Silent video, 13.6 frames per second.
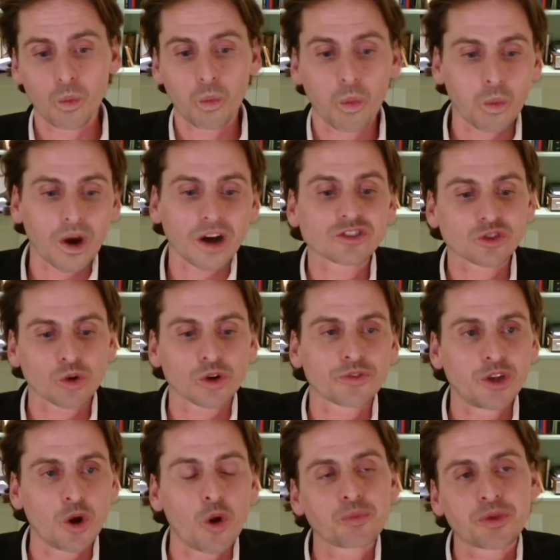where sort
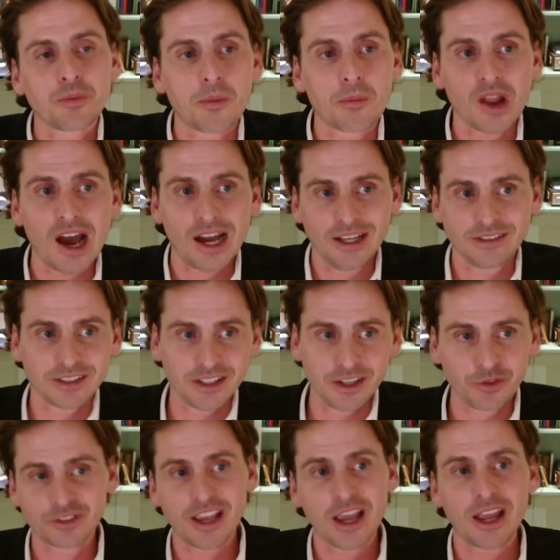of the optimum lies. And
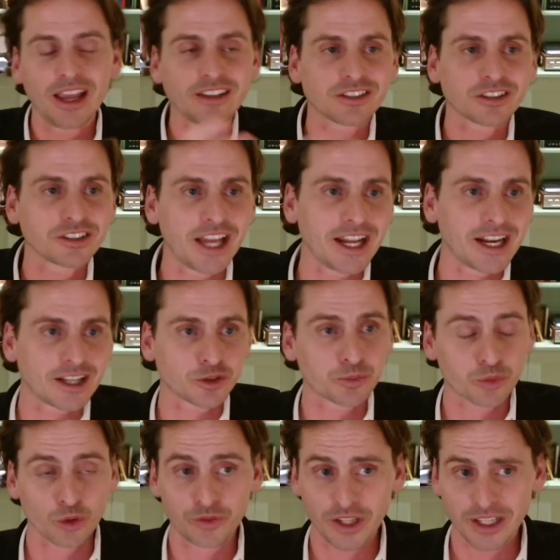if you say, is there data to
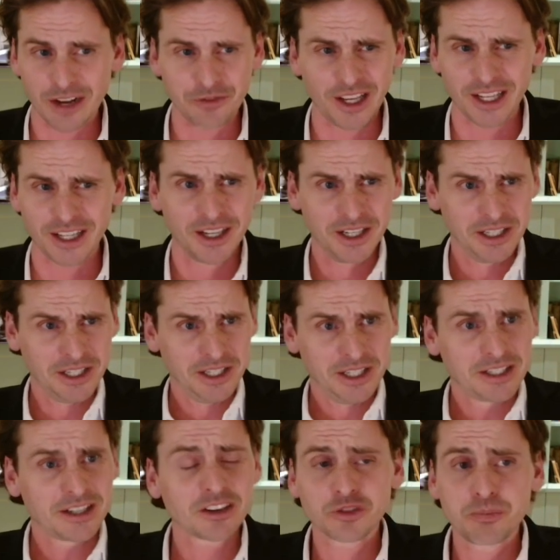prove it? I think
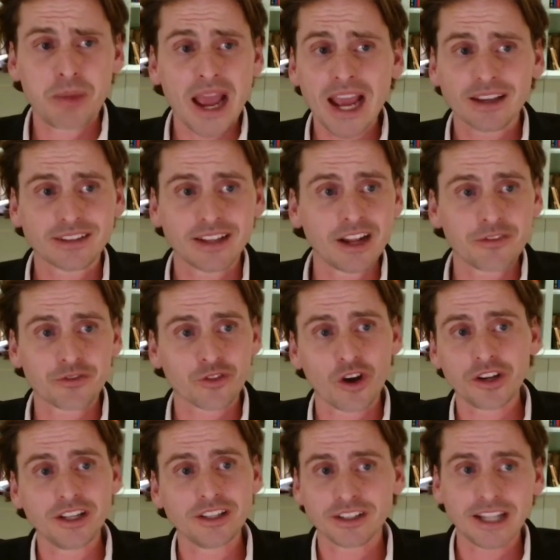there's banks that have
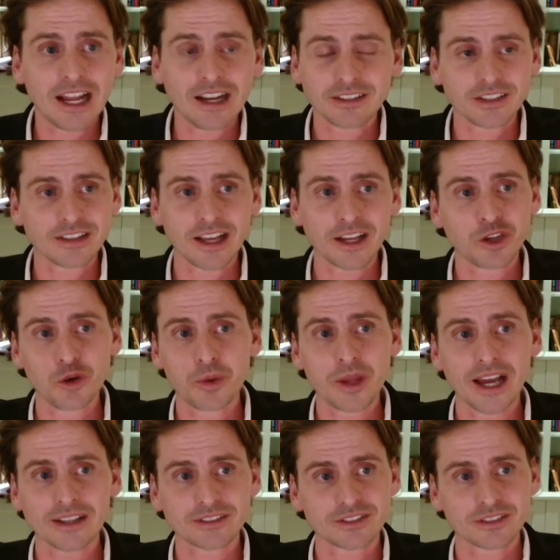run these analyses, like
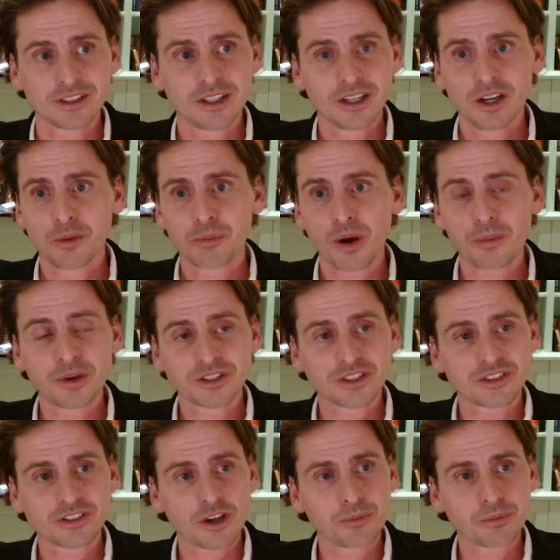UBS
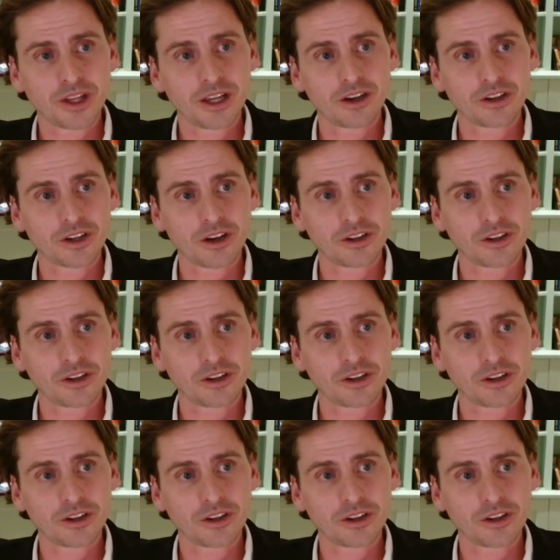publishes something on,